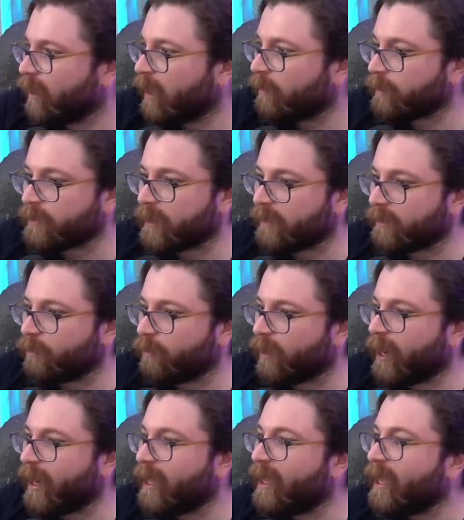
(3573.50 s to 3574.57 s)
it was like
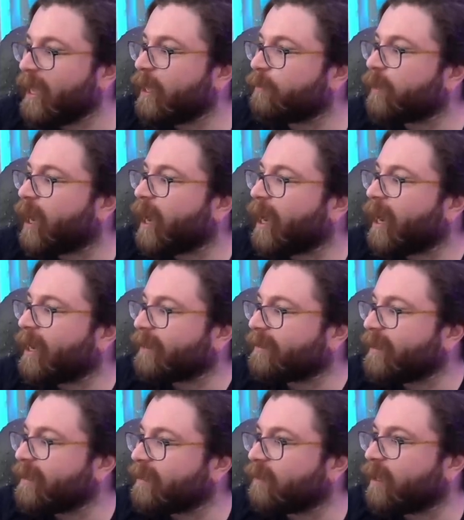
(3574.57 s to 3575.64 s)
I
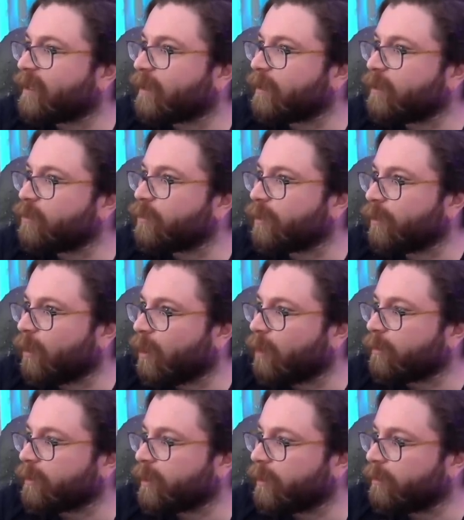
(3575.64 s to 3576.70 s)
think like you could
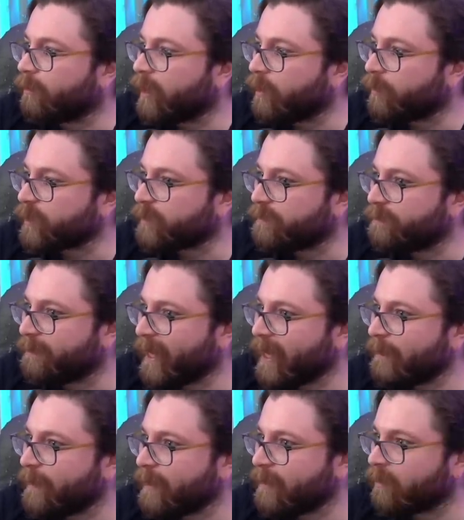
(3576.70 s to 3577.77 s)
argue it was
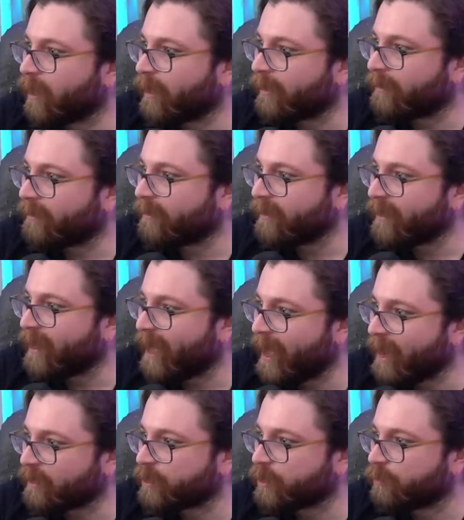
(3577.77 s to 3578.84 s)
maybe like the
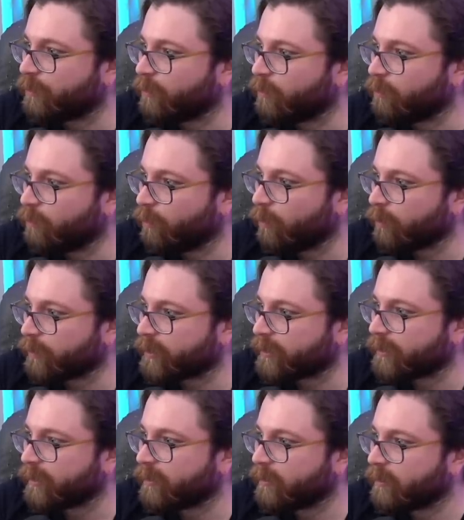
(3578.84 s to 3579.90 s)
actual
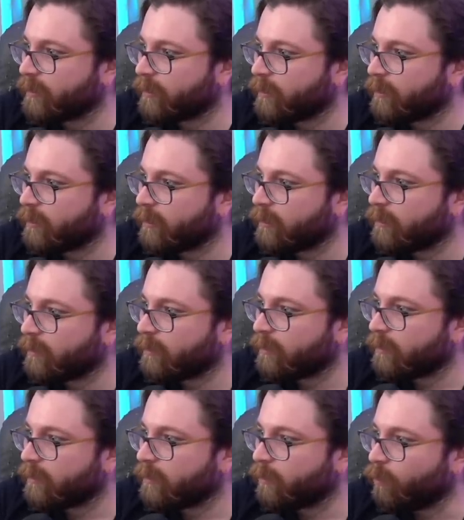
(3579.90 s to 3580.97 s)
worst
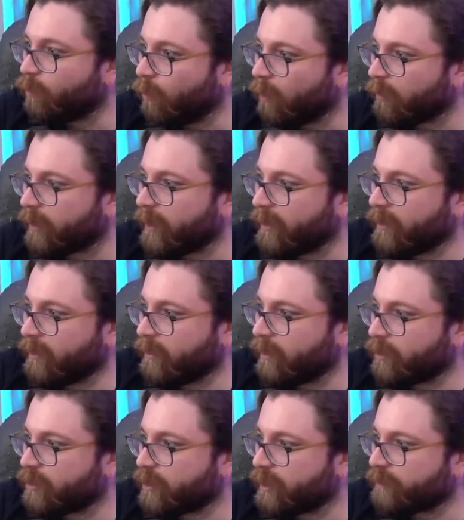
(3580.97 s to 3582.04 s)
working
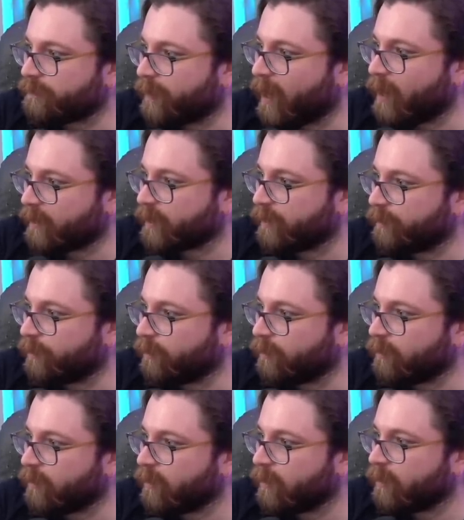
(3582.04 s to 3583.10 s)
conditions
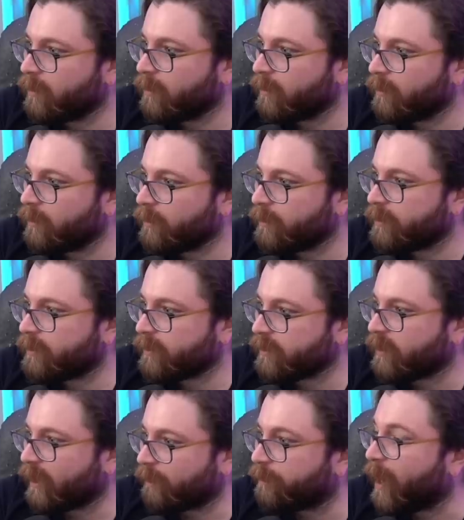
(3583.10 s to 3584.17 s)
possible,
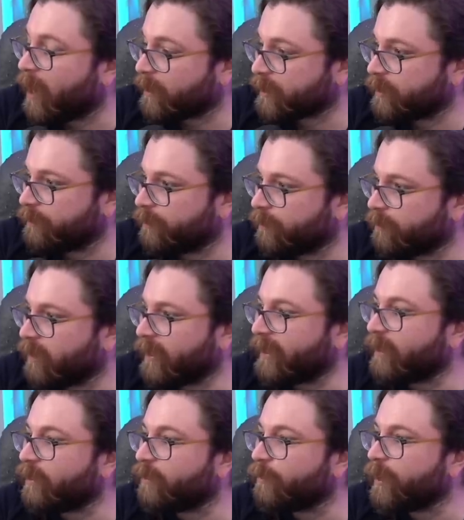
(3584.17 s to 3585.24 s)
like possible. Like
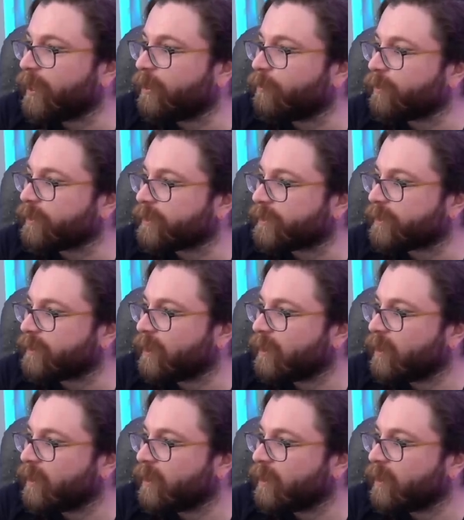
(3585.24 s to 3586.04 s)
it was